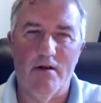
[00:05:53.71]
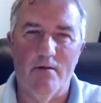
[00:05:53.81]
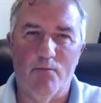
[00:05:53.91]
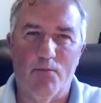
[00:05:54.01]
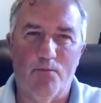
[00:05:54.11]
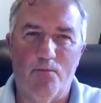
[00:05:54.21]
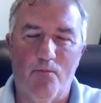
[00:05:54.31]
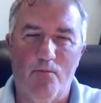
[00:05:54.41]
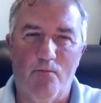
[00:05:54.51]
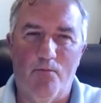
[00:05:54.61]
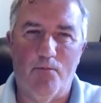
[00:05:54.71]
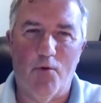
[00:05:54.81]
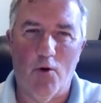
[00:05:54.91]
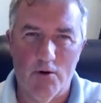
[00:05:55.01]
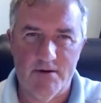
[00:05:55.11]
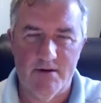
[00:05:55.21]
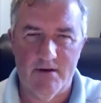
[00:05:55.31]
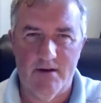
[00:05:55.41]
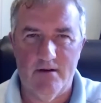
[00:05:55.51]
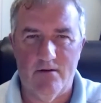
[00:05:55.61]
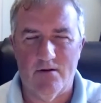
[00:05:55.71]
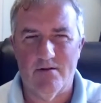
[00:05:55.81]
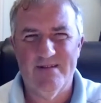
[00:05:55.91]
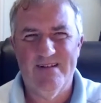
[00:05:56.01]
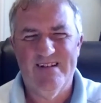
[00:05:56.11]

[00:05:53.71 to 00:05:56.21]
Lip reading: important or